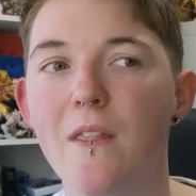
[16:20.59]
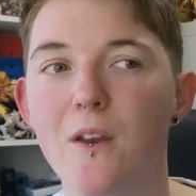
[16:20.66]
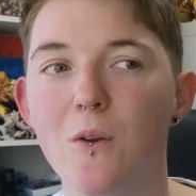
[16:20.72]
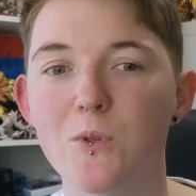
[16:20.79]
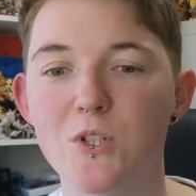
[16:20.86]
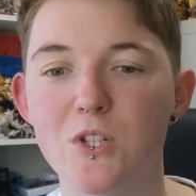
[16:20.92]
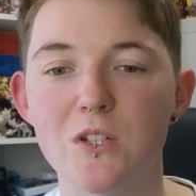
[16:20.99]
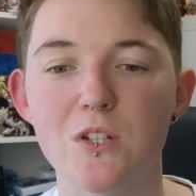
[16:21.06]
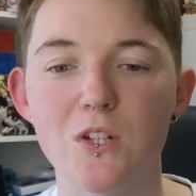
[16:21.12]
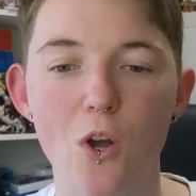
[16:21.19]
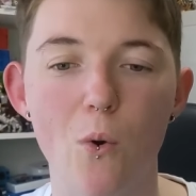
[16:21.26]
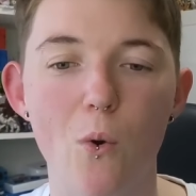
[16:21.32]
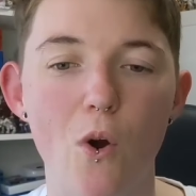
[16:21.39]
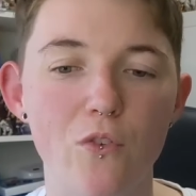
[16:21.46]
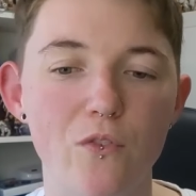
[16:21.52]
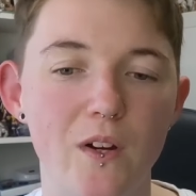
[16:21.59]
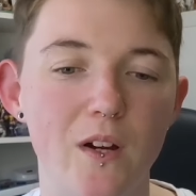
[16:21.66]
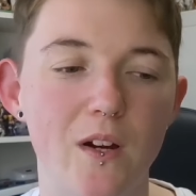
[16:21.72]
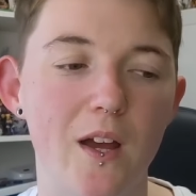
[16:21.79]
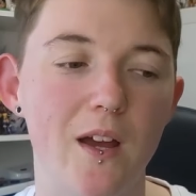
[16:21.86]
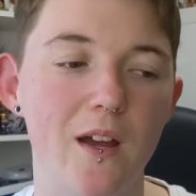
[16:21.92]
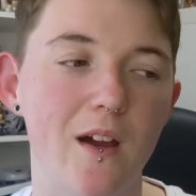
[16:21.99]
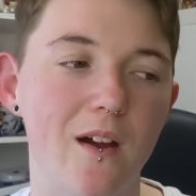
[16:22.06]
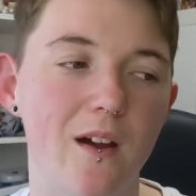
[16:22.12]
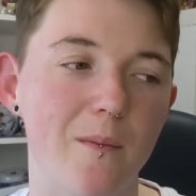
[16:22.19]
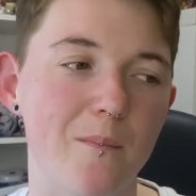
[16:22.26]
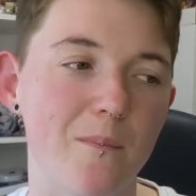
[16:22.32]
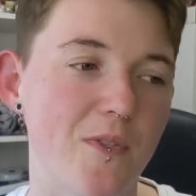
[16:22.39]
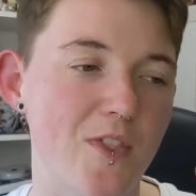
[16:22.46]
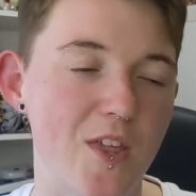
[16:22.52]
that it was just to go over
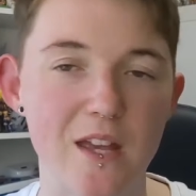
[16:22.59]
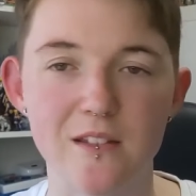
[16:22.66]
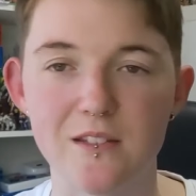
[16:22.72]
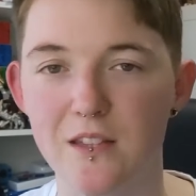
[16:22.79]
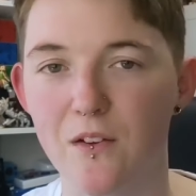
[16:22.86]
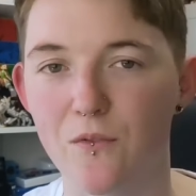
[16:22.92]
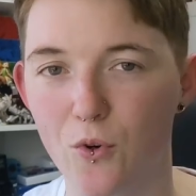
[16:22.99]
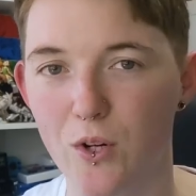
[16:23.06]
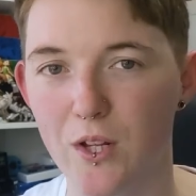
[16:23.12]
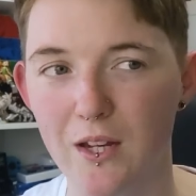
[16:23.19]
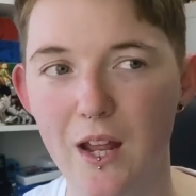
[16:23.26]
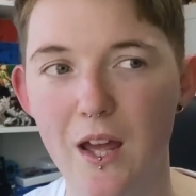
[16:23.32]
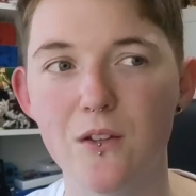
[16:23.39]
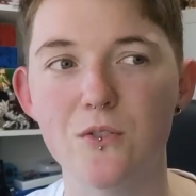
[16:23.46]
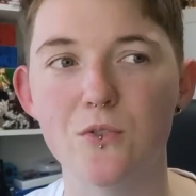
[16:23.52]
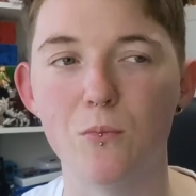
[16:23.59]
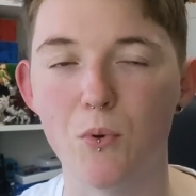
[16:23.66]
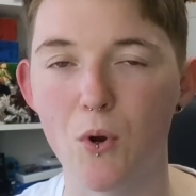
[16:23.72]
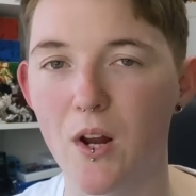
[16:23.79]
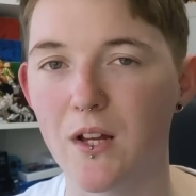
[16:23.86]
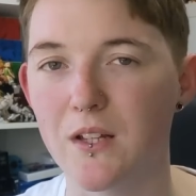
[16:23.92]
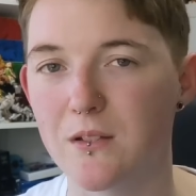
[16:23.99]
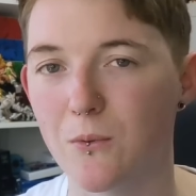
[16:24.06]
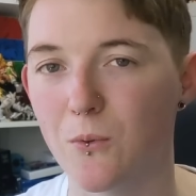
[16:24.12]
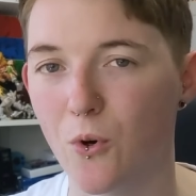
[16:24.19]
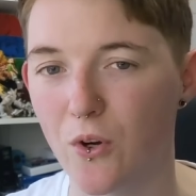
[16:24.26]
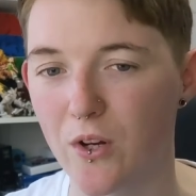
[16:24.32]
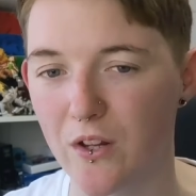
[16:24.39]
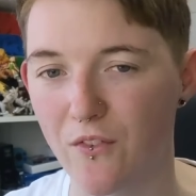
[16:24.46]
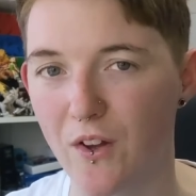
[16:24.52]
um, things they've already announced or products that were
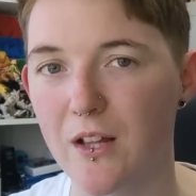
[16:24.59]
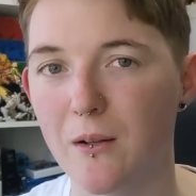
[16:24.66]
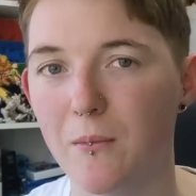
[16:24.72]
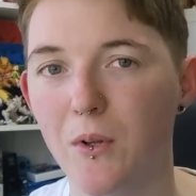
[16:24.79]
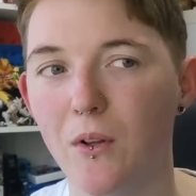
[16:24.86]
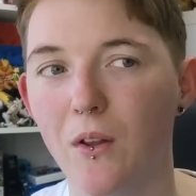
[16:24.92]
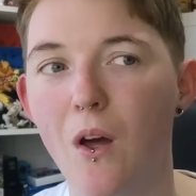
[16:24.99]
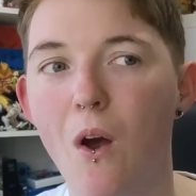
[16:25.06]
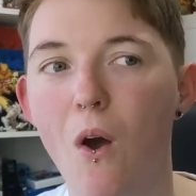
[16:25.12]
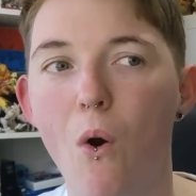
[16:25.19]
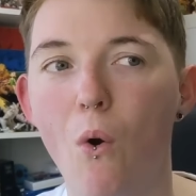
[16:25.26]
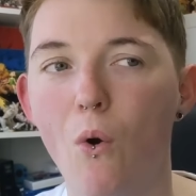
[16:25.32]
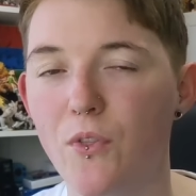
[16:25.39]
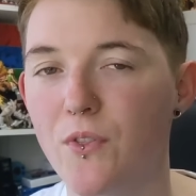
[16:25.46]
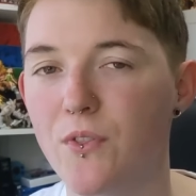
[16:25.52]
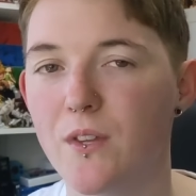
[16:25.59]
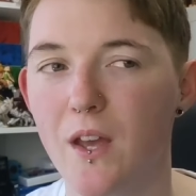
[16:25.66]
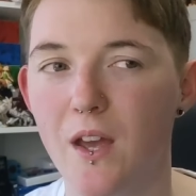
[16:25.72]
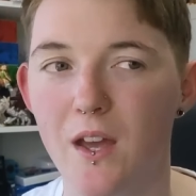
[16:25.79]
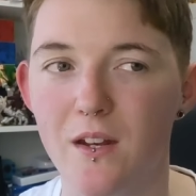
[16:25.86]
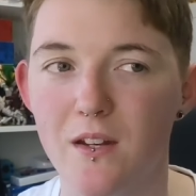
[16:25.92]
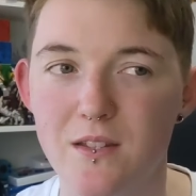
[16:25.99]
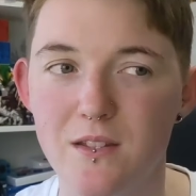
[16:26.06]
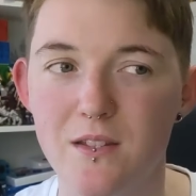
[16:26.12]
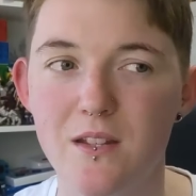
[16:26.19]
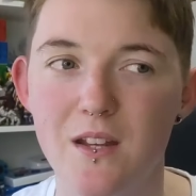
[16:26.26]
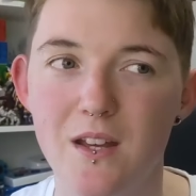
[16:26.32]
already available or and